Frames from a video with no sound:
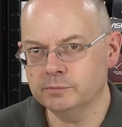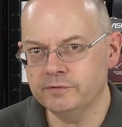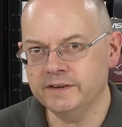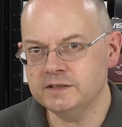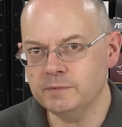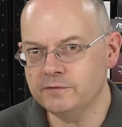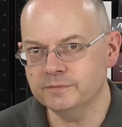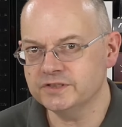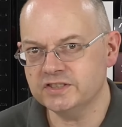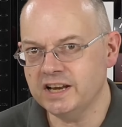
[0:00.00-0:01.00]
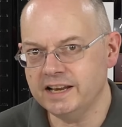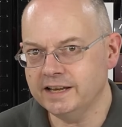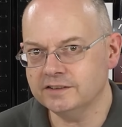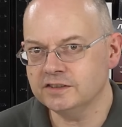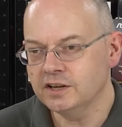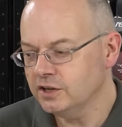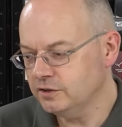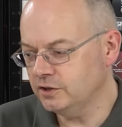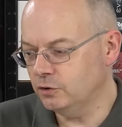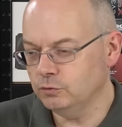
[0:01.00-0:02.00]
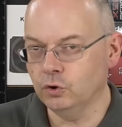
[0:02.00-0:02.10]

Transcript: you know, preventing me from stealing it, you know,